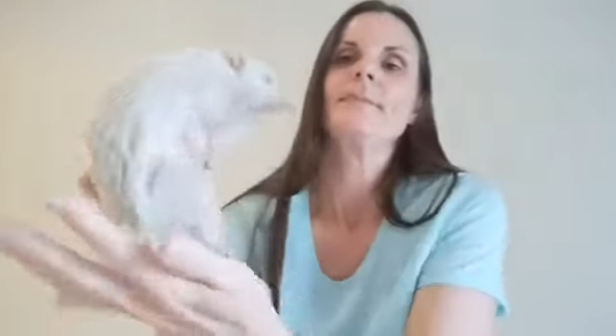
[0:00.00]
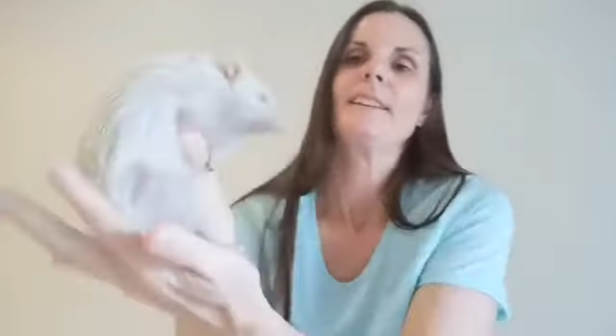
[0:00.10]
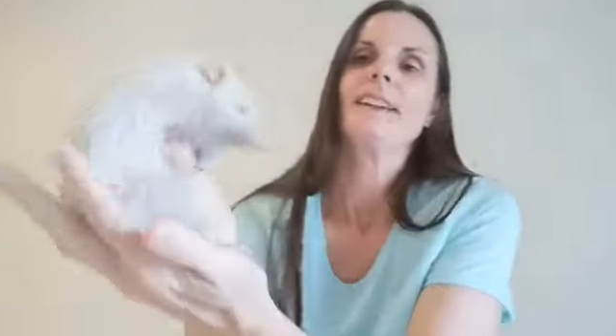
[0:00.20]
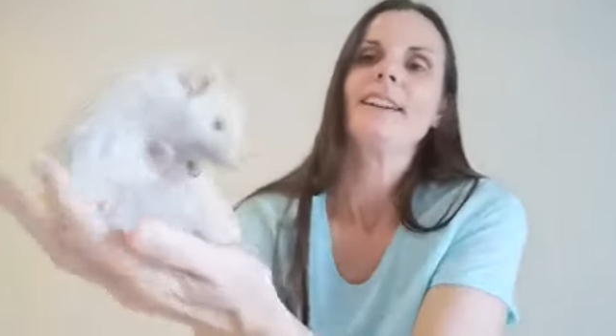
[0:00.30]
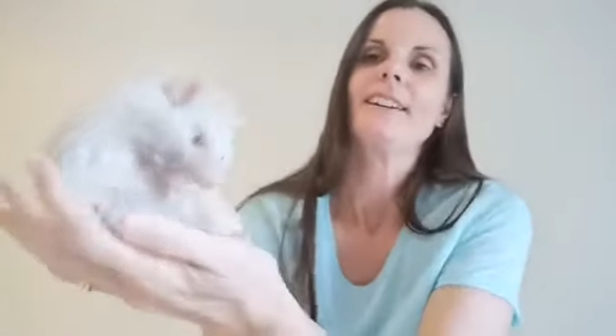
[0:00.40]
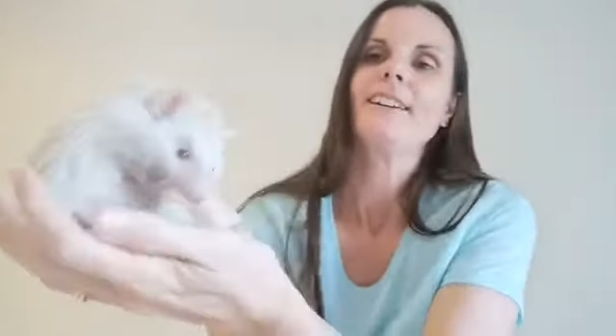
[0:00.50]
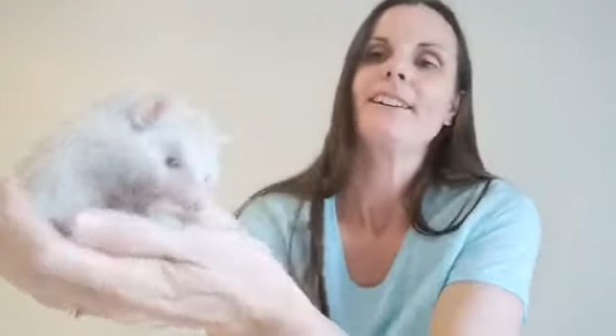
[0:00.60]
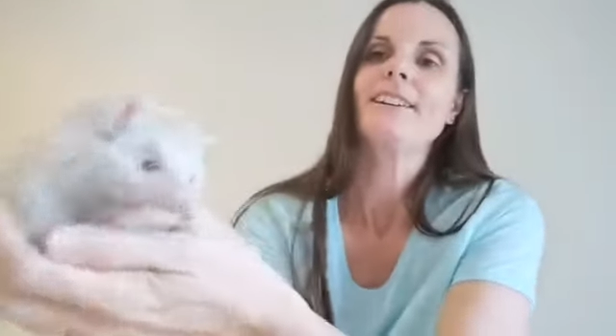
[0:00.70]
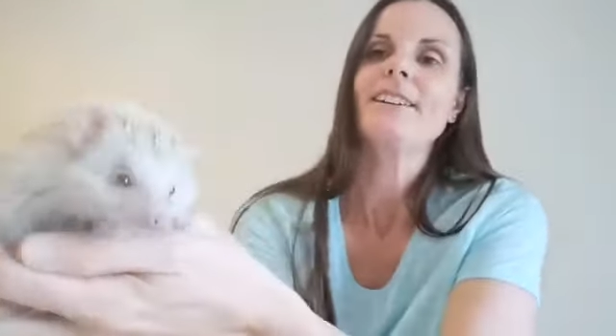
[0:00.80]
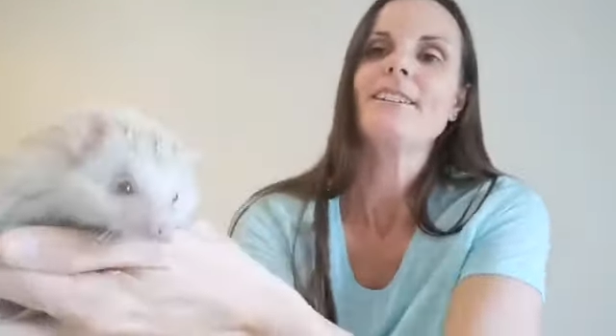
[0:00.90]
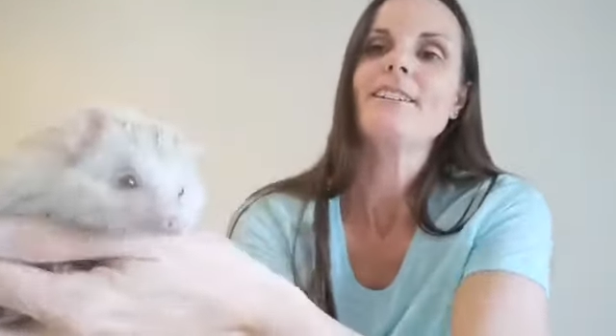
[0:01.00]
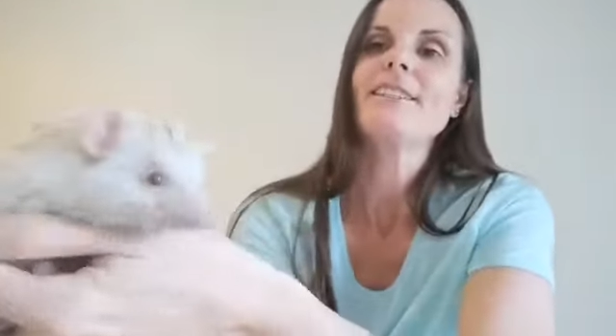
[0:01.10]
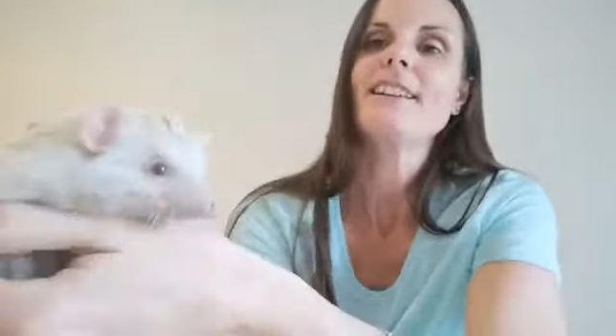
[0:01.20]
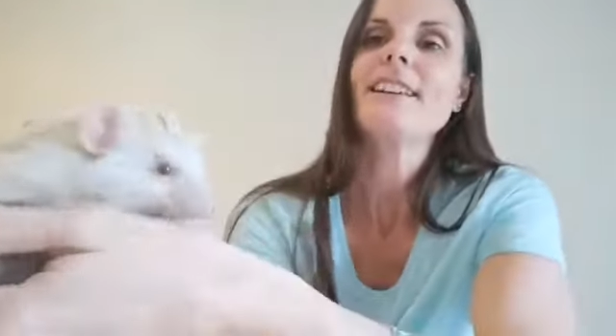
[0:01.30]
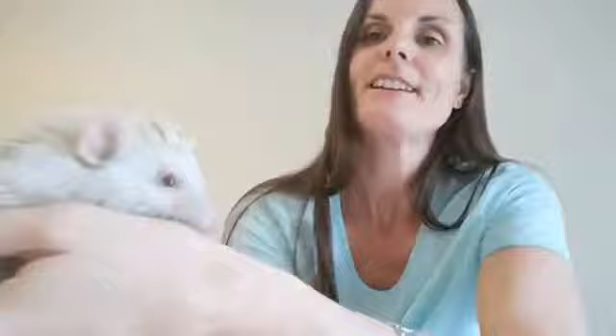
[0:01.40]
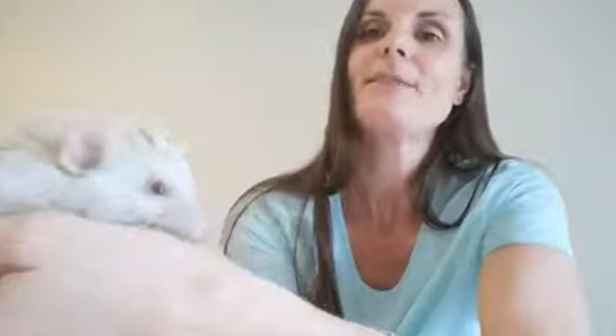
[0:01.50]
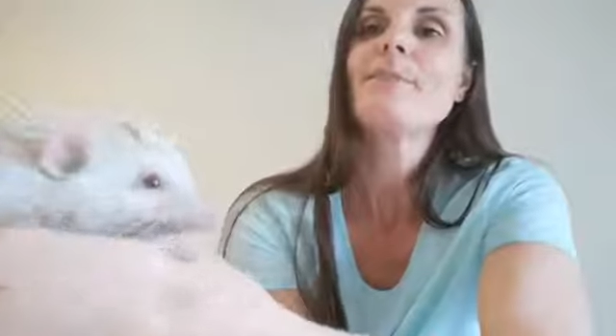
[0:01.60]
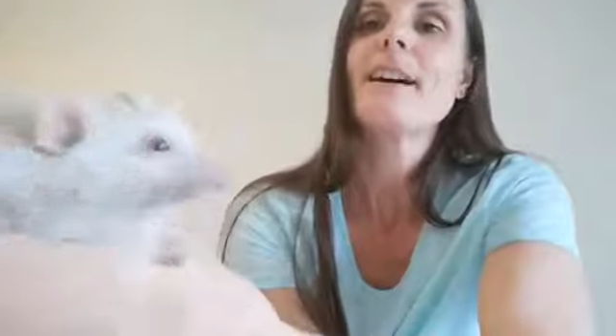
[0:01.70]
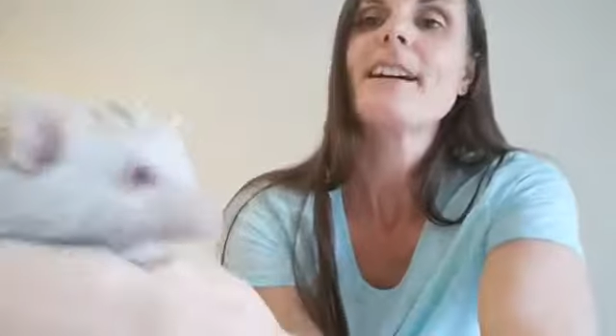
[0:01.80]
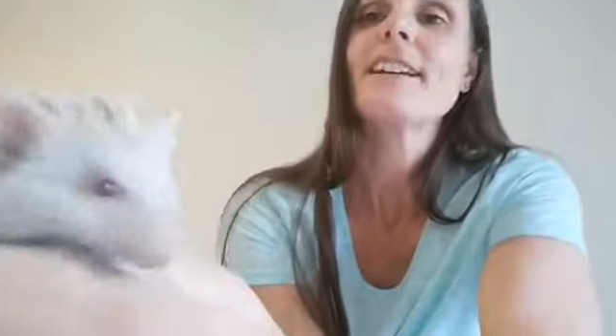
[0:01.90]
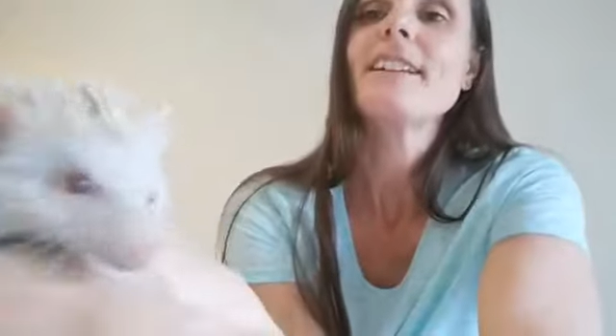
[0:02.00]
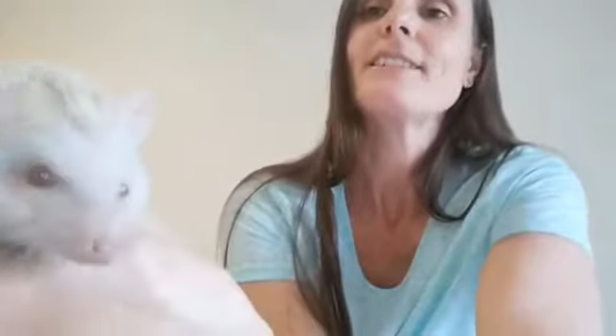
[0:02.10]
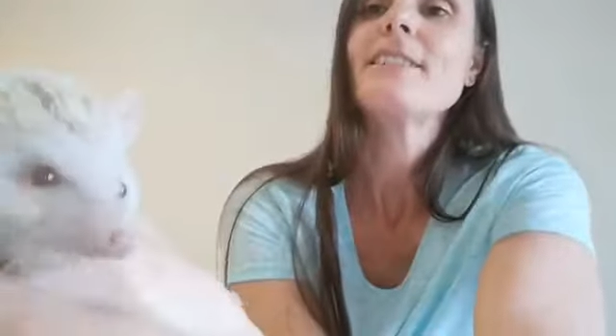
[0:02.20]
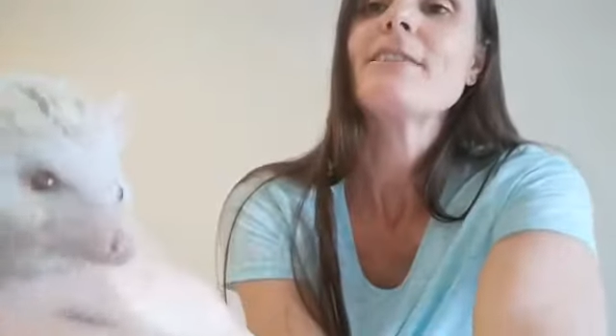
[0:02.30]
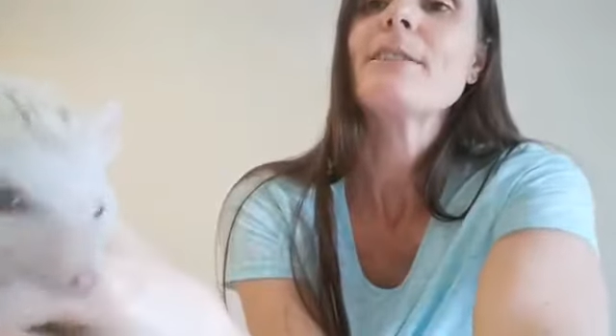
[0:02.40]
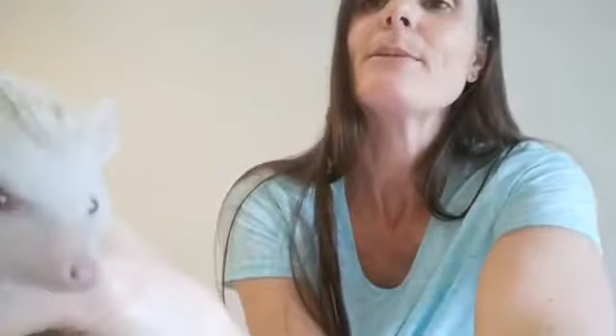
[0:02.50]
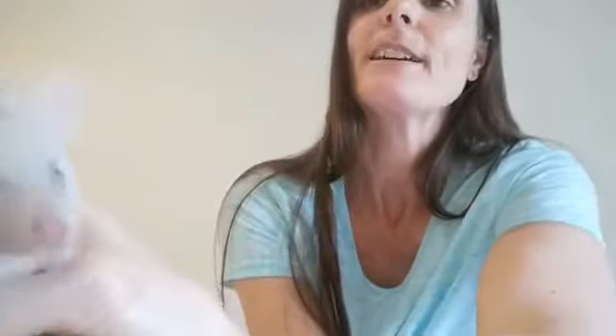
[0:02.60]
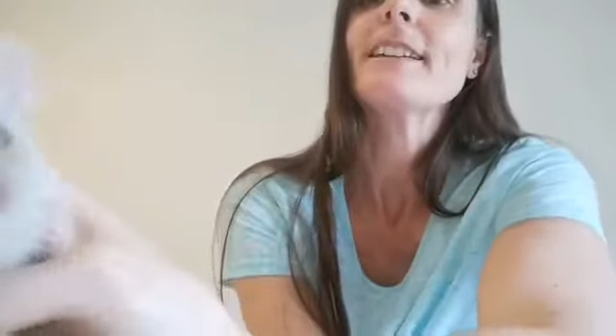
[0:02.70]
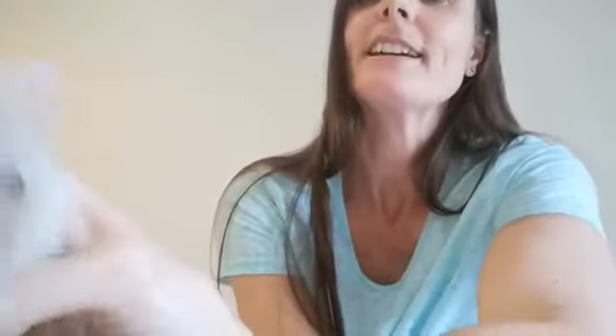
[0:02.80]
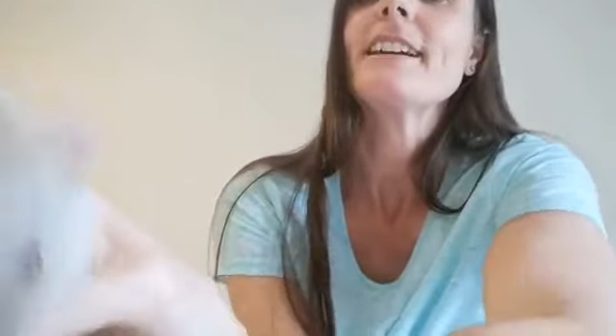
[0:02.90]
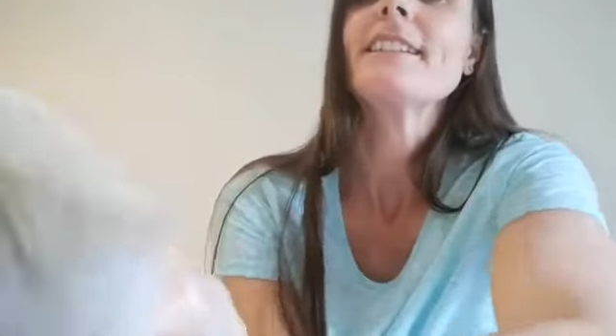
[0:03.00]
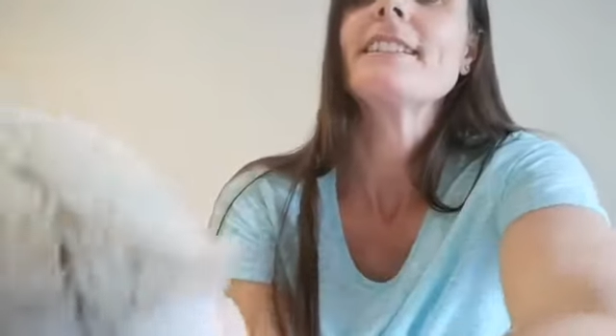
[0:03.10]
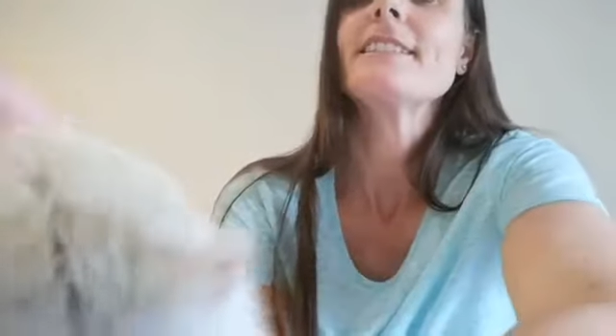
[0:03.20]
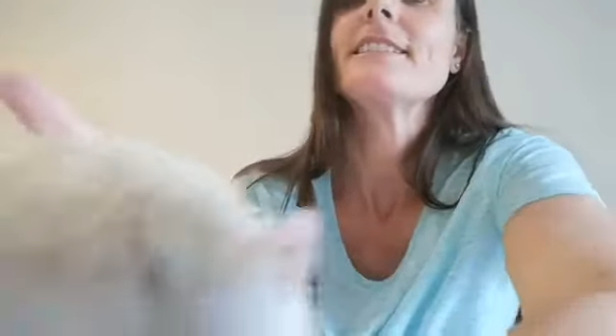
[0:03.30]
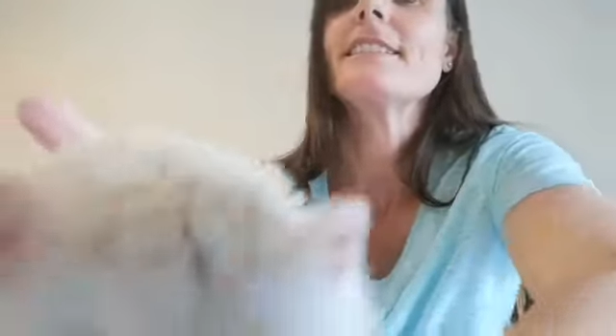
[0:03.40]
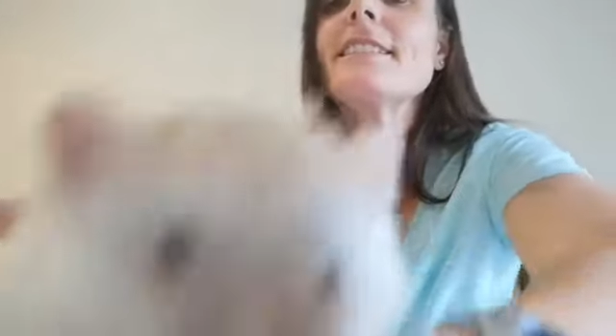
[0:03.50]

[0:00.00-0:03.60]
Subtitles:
There you go. Say goodbye to everyone, Cactus.